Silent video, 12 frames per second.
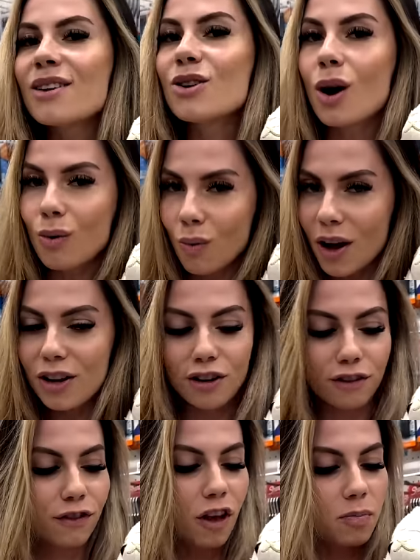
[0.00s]
No wonder
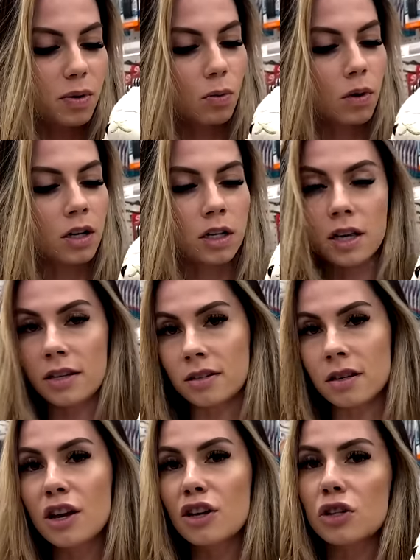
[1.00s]
Fluffbean wanted this.
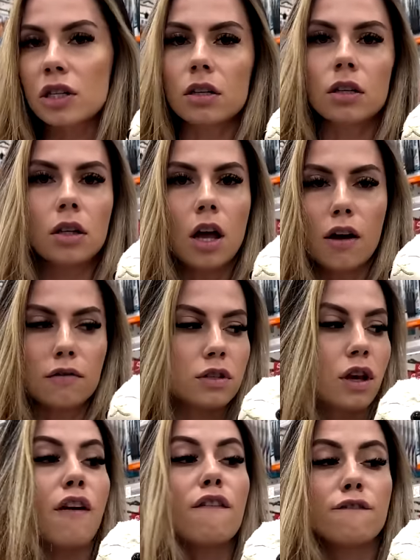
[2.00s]
She loves
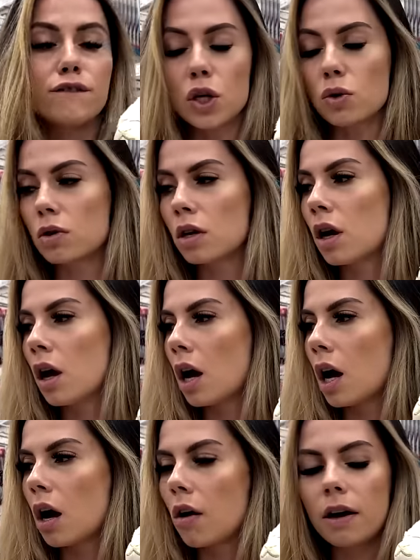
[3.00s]
food.
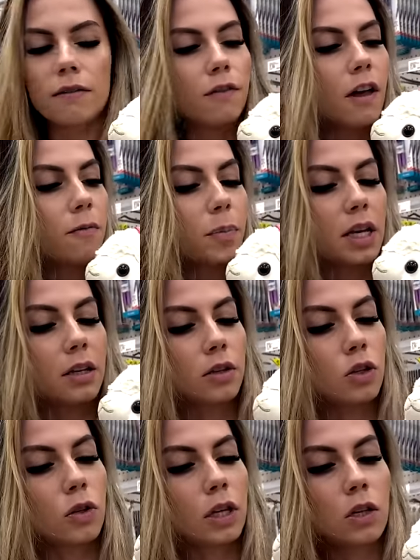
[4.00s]
All right, Fluffbean,
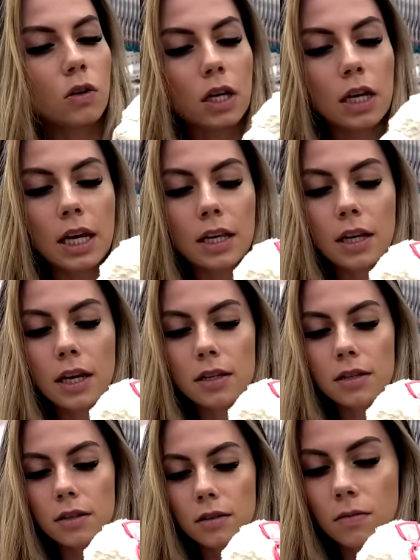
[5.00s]
do you think you can get this?